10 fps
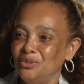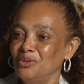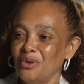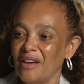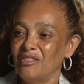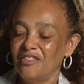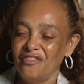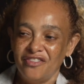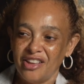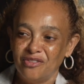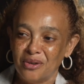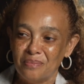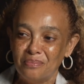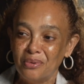you have a favorite